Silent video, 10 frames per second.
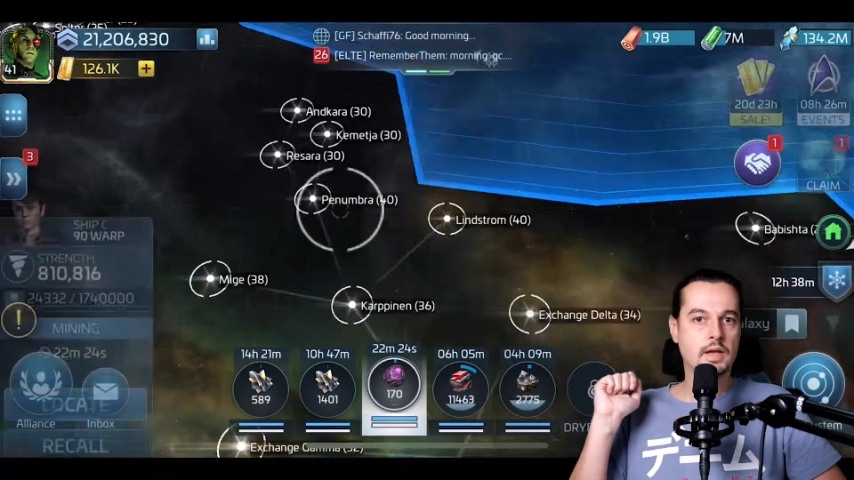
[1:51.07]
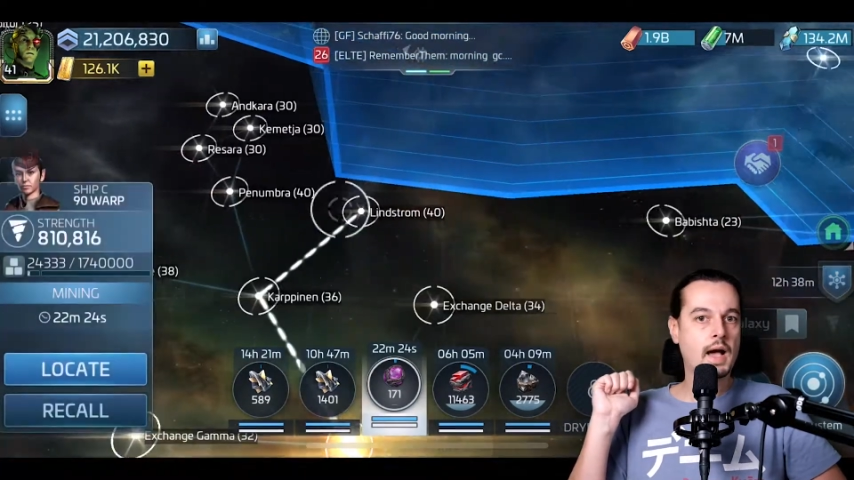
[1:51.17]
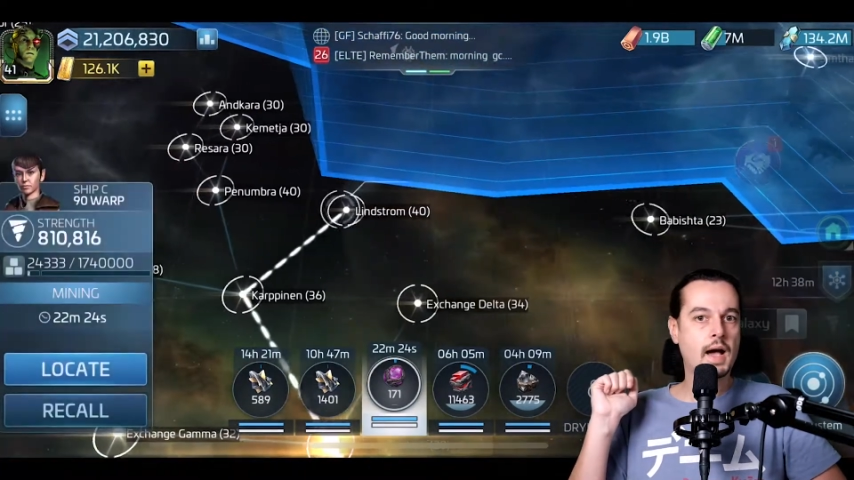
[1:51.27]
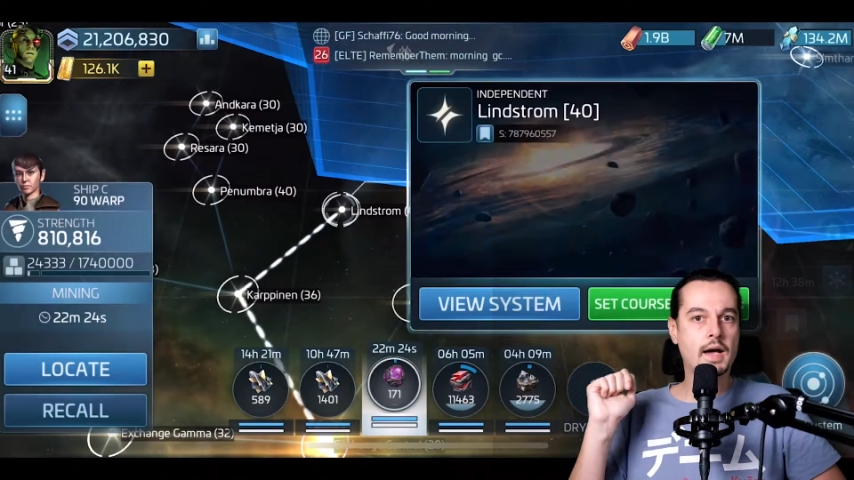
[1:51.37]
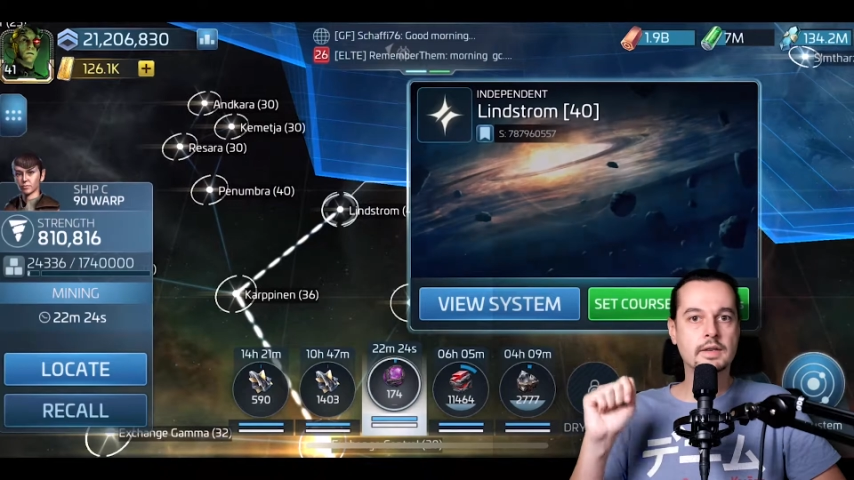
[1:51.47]

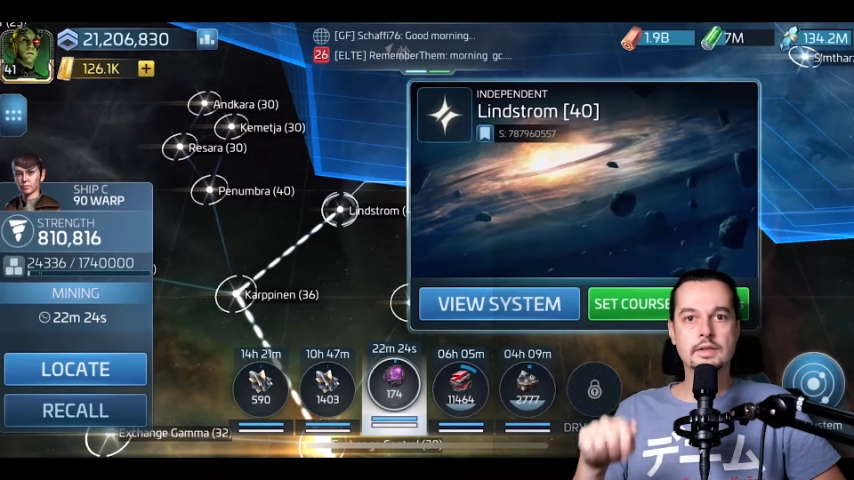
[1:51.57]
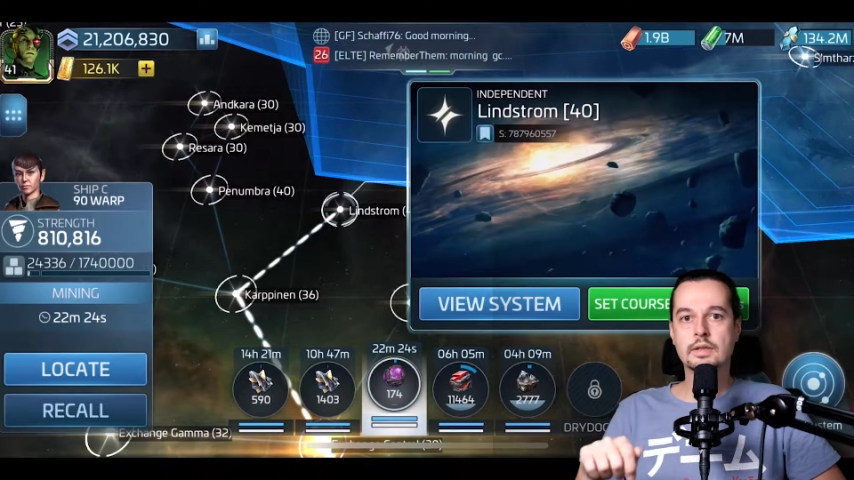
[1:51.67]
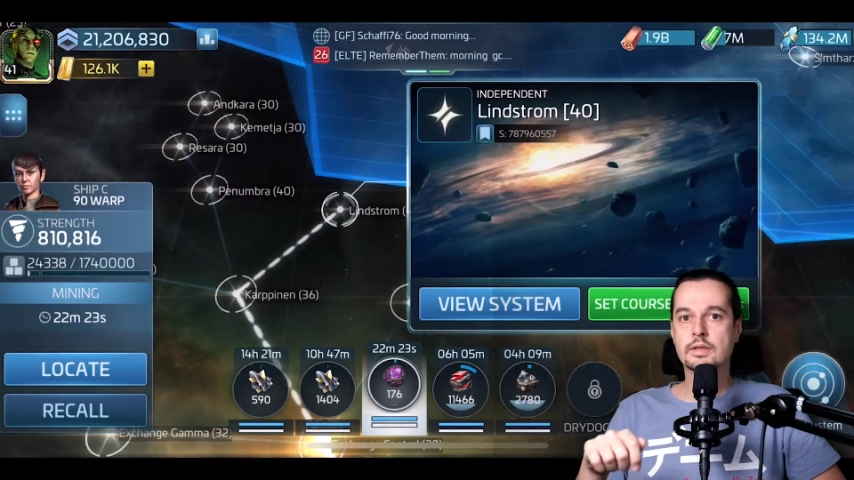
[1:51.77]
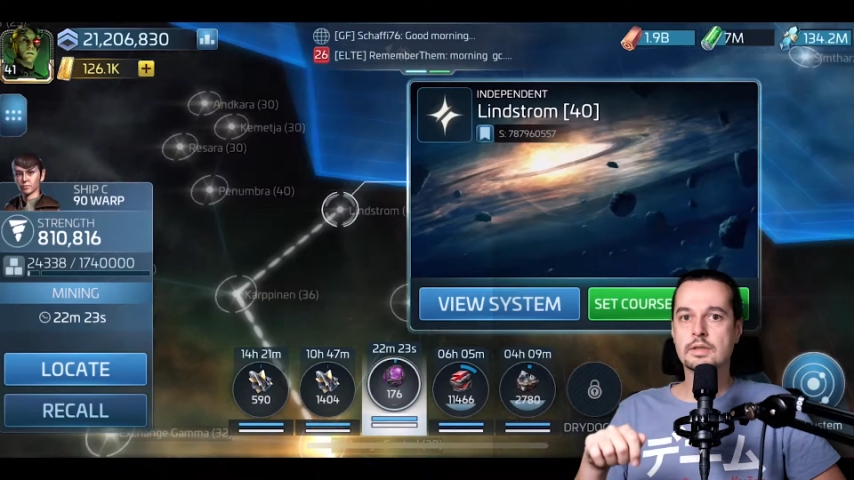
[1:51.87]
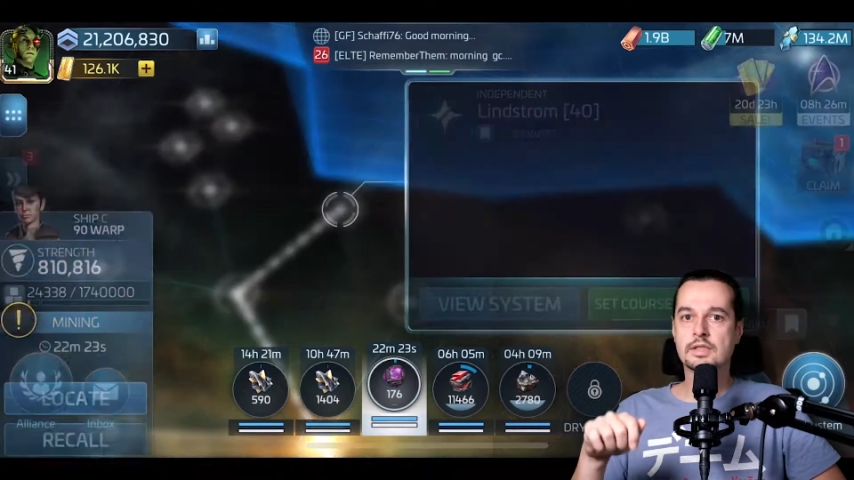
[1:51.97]
Add
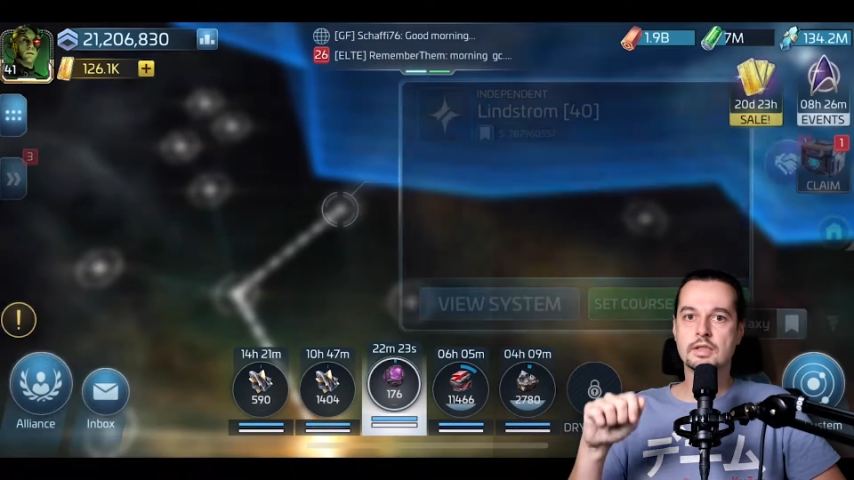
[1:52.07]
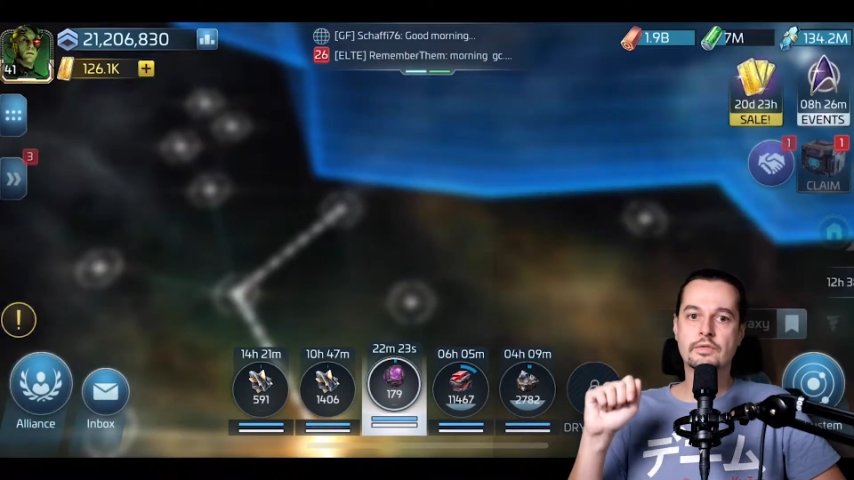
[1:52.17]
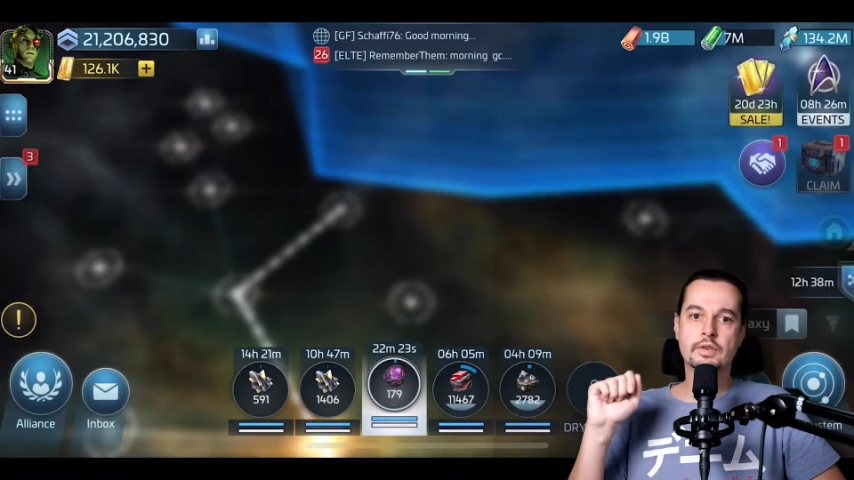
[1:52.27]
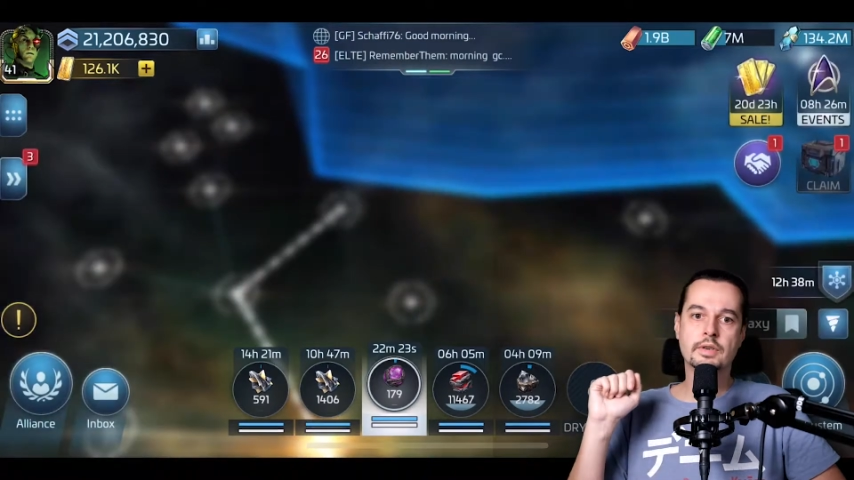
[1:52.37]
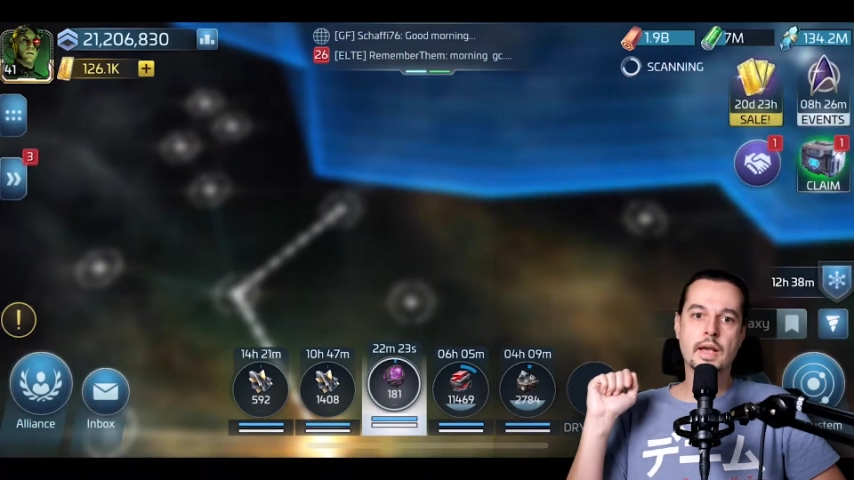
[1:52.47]
the
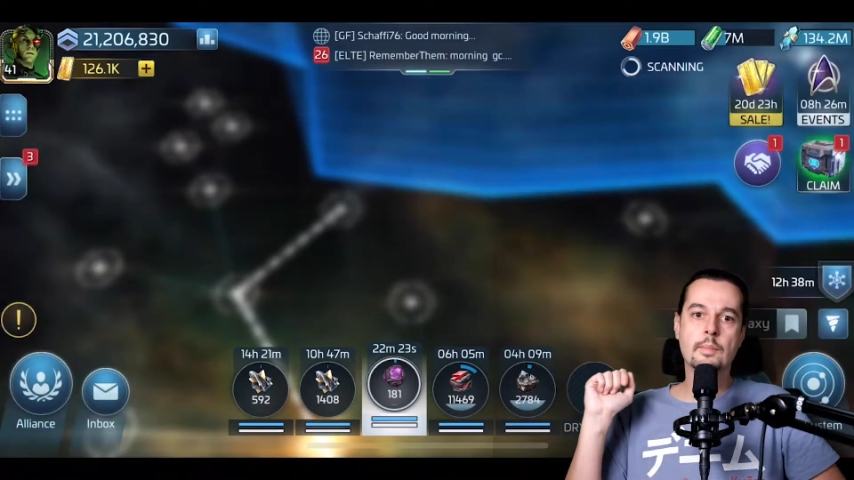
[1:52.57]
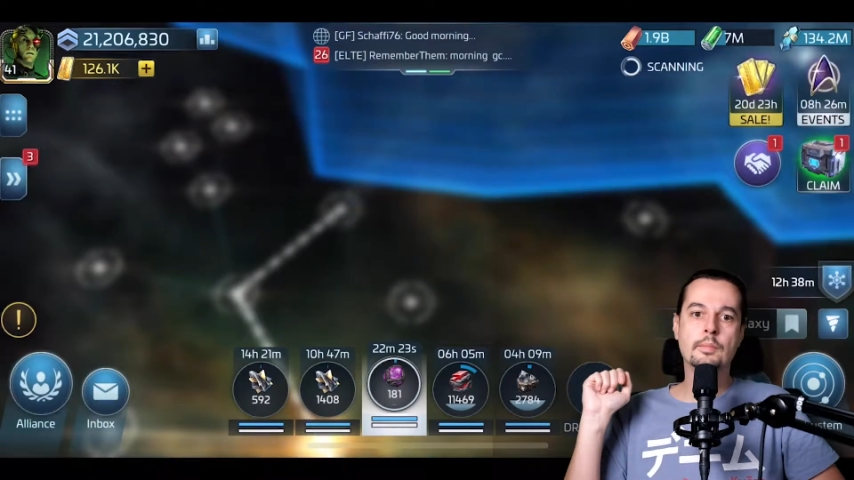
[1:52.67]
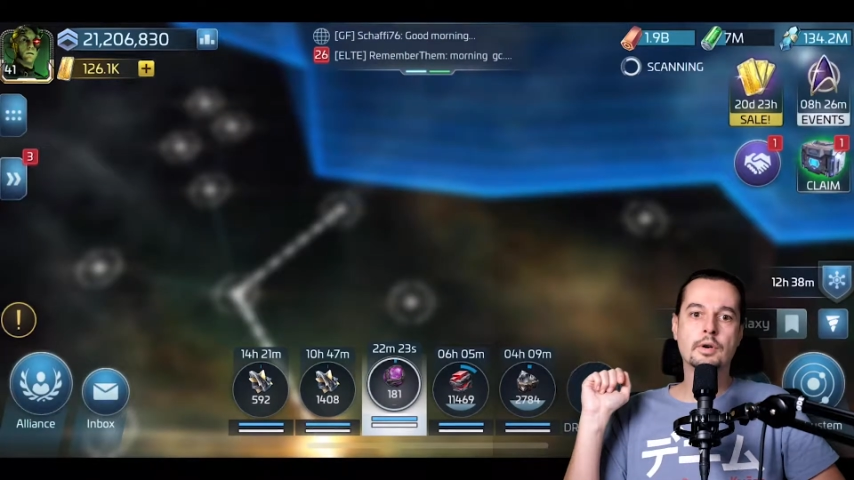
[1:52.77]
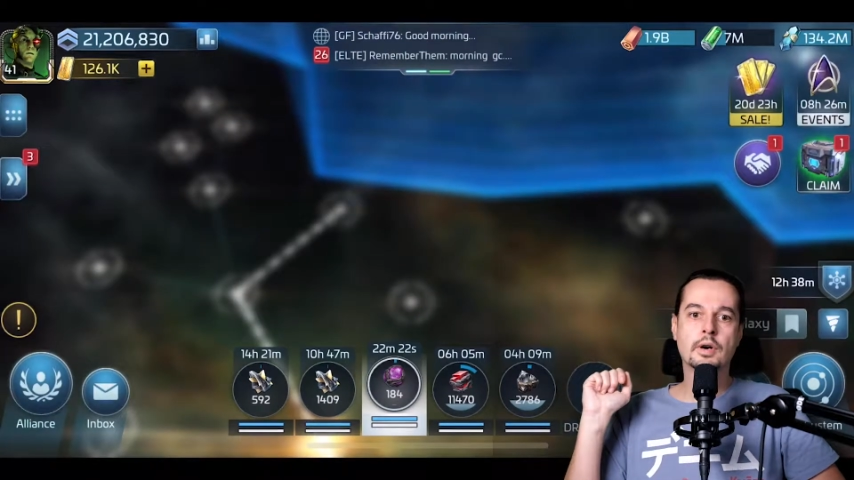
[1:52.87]
server number,